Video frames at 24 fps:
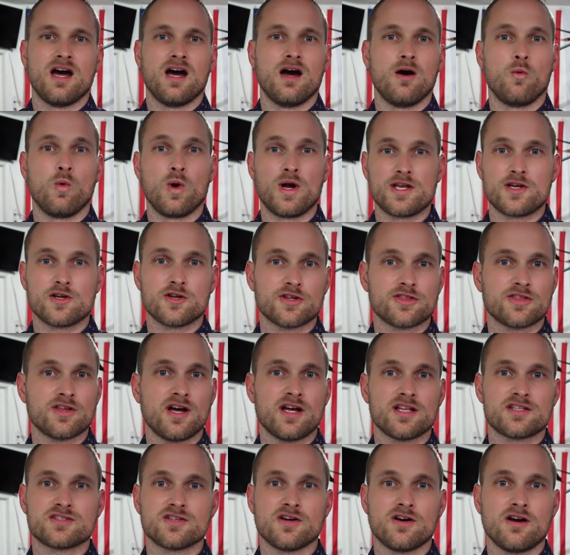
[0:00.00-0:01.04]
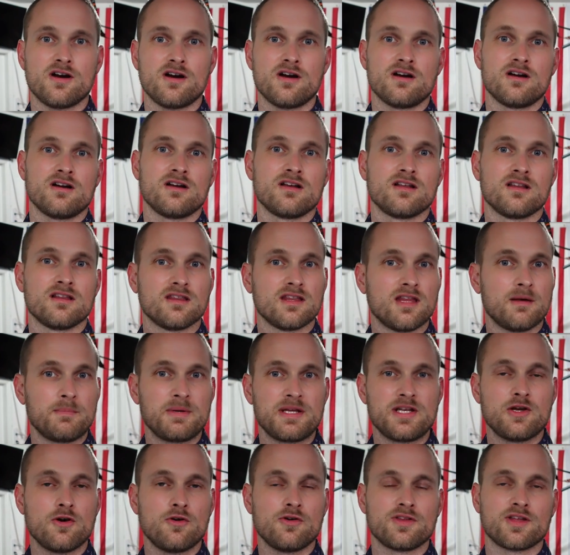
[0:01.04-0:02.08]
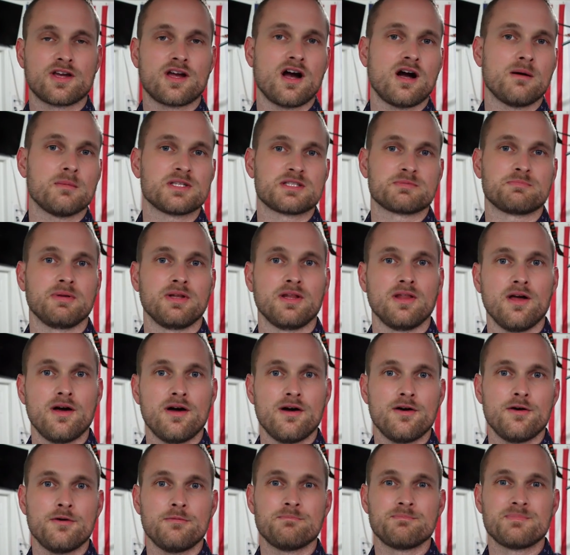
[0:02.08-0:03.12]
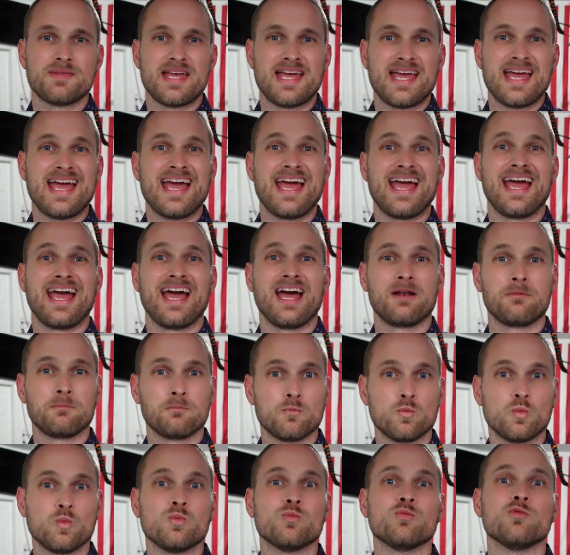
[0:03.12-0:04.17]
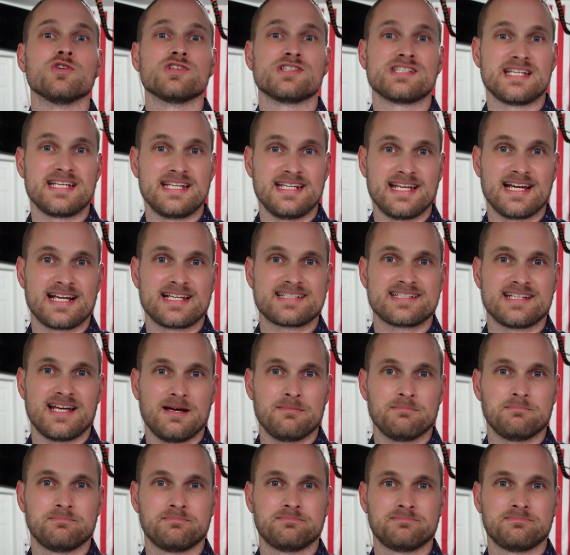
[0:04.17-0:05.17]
what your thoughts are. Let me know in the comments below, and we'll see you next time.